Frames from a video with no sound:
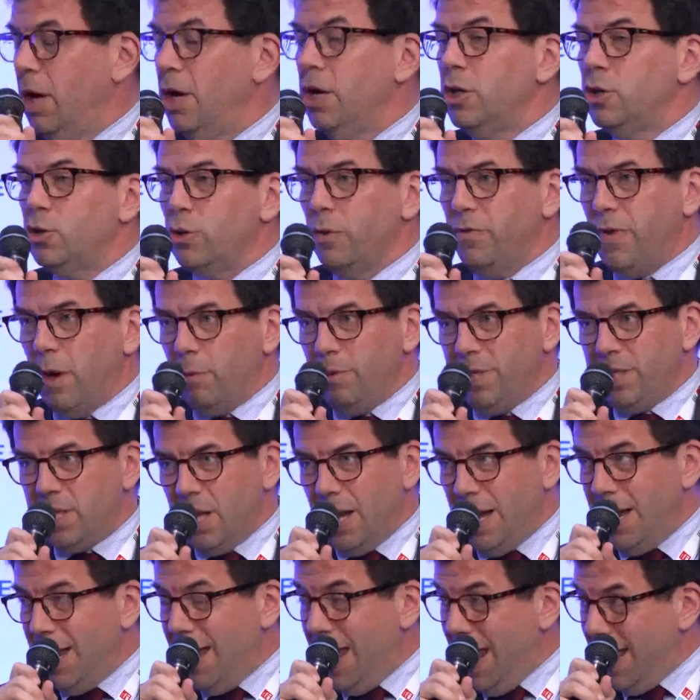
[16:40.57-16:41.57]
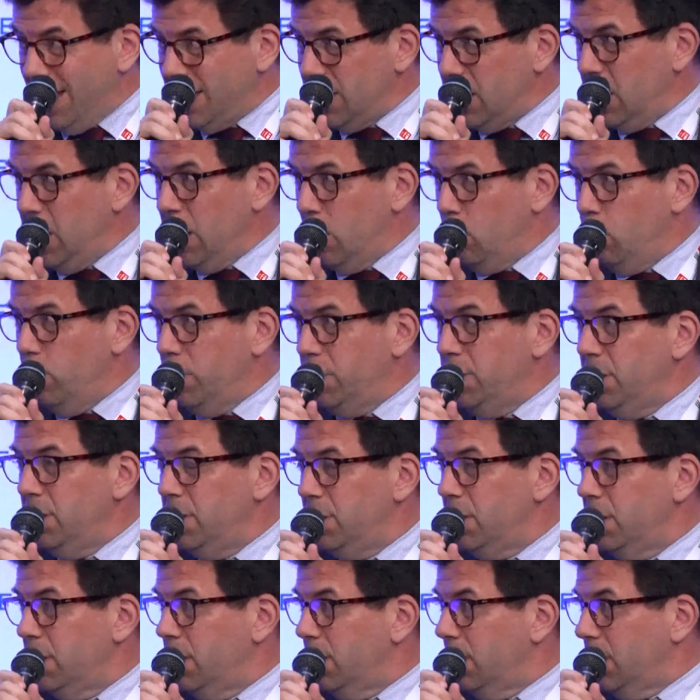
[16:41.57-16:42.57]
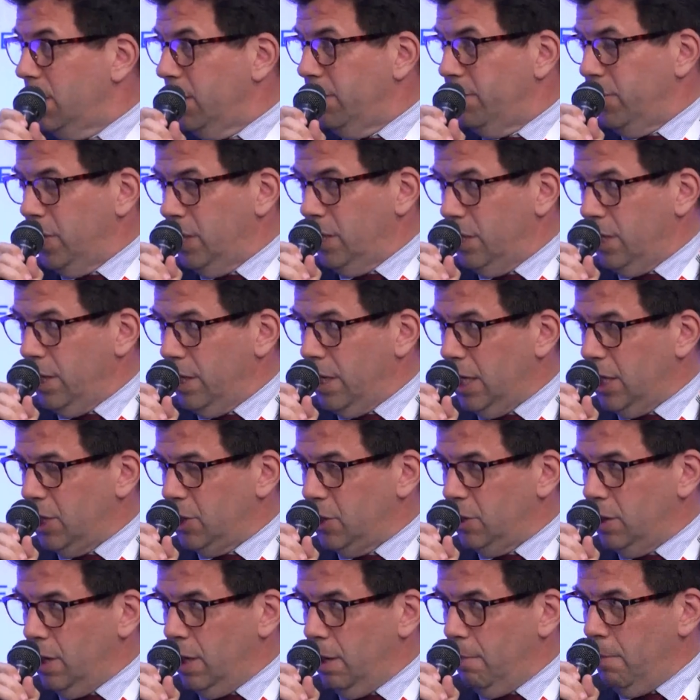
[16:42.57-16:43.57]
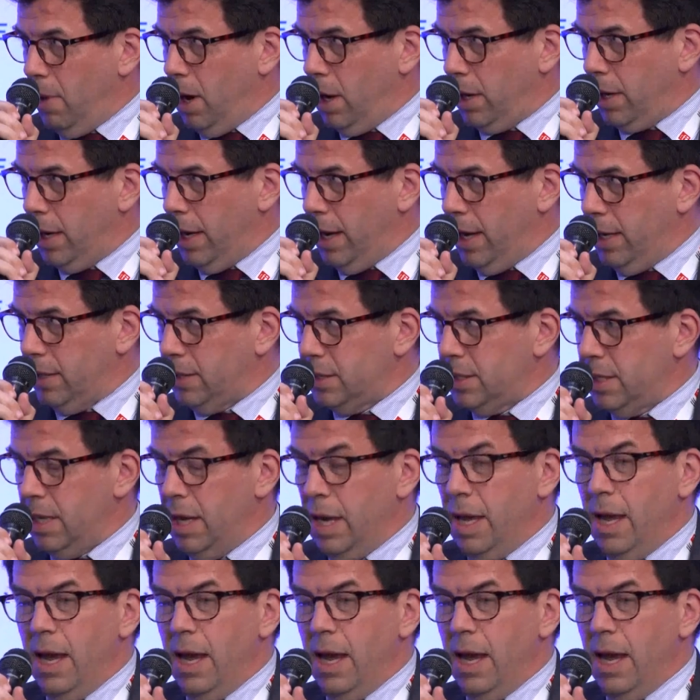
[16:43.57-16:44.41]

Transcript: so there is less liquidity in the international market,